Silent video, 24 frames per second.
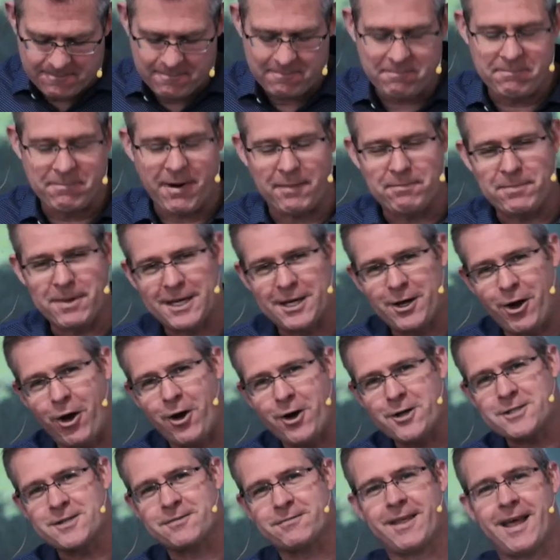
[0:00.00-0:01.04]
But
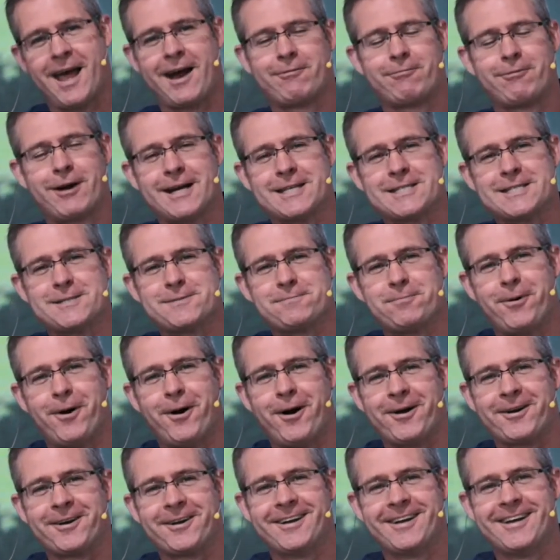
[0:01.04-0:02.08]
because of that red spot,